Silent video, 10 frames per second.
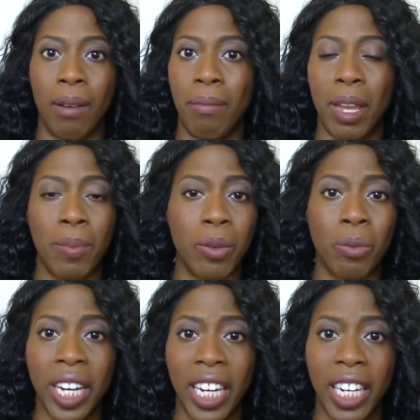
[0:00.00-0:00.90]
Maybe
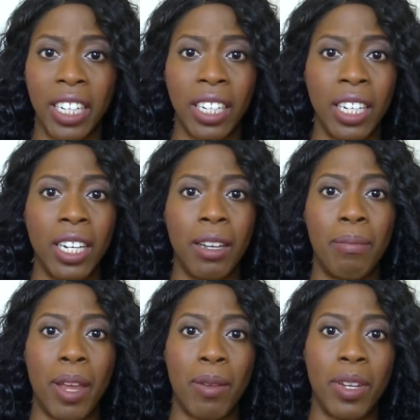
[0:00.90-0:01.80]
read,
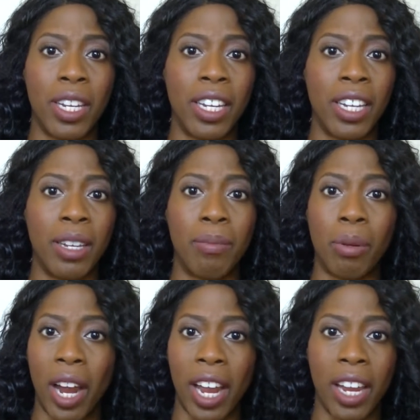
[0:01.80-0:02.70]
maybe
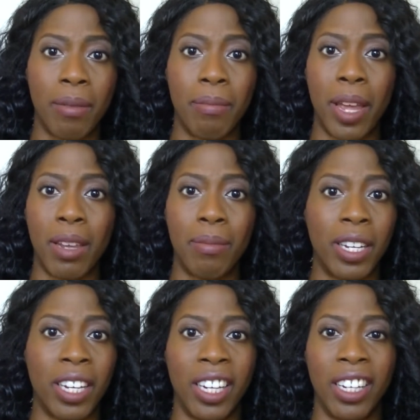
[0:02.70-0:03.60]
pray,
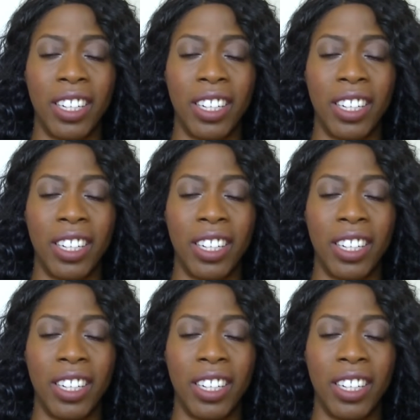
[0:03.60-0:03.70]
maybe